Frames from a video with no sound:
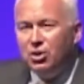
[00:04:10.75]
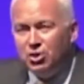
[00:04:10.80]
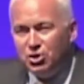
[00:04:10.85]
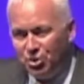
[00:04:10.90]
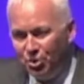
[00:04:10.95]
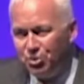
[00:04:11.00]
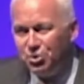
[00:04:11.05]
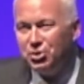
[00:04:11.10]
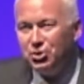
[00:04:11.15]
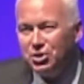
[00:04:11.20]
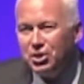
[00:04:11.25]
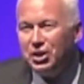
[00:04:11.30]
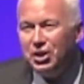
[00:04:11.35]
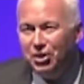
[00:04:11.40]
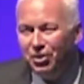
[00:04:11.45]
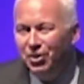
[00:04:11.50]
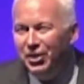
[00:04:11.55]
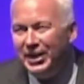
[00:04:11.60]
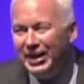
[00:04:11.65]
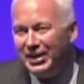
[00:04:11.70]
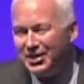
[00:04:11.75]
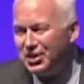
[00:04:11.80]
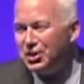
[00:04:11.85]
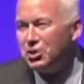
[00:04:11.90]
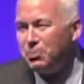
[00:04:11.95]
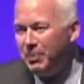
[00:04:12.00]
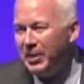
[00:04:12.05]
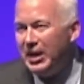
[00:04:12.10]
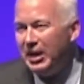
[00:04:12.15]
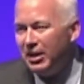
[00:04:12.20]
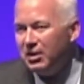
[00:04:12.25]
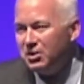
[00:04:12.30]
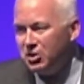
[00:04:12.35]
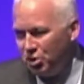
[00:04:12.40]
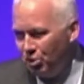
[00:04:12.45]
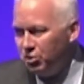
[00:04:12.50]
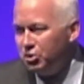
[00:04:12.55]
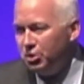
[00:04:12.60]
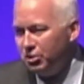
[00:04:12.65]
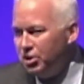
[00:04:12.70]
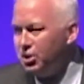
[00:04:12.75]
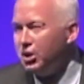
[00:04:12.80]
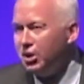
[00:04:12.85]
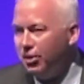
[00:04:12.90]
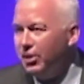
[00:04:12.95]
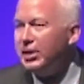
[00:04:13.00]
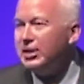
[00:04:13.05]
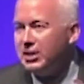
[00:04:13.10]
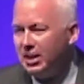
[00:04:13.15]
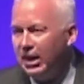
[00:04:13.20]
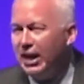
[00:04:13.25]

Social Security is a SPIA. Social Security is a